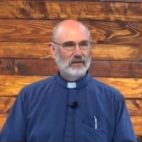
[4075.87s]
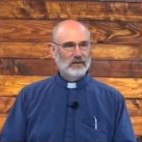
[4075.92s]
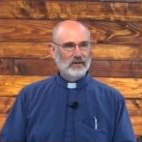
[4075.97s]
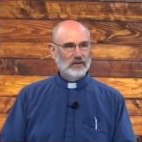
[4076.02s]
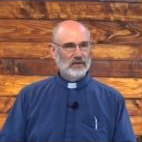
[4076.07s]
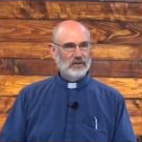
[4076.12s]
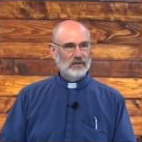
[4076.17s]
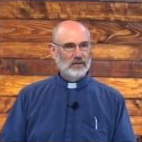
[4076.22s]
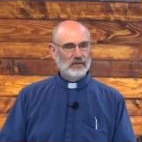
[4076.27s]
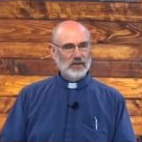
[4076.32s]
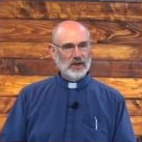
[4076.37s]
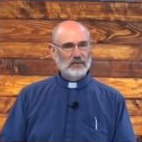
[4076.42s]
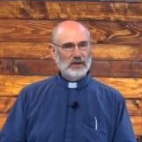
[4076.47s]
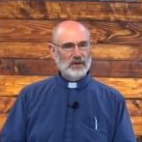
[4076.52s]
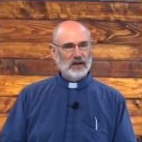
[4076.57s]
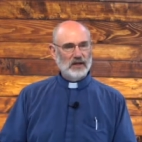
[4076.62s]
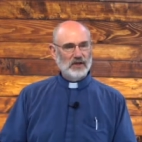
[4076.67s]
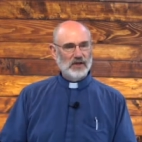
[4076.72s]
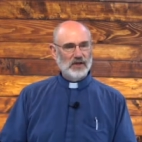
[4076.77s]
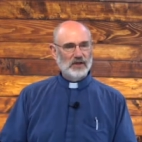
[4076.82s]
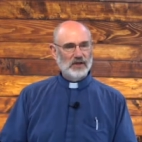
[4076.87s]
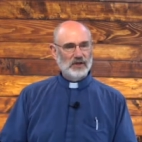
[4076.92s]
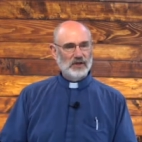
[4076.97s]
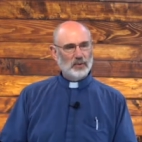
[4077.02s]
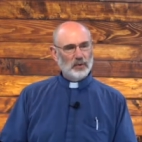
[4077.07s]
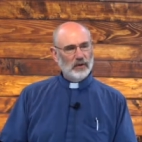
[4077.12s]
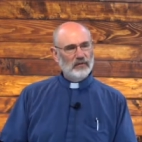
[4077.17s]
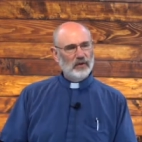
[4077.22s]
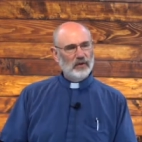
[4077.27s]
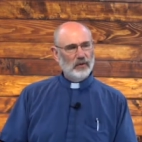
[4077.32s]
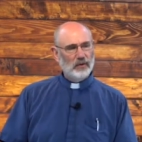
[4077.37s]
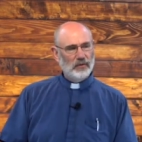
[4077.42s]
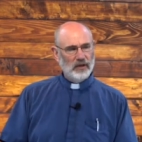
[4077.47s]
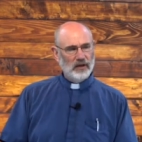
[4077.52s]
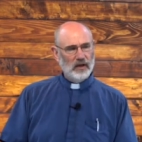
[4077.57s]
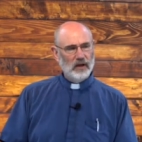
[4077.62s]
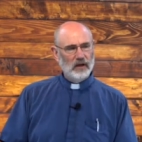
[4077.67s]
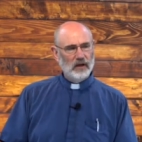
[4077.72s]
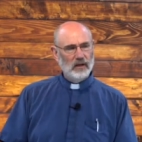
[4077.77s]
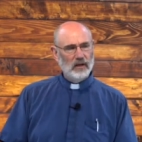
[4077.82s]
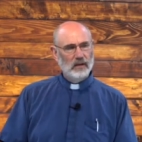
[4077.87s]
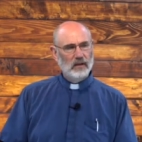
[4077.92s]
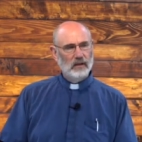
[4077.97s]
It seems like it's such a trivial thing.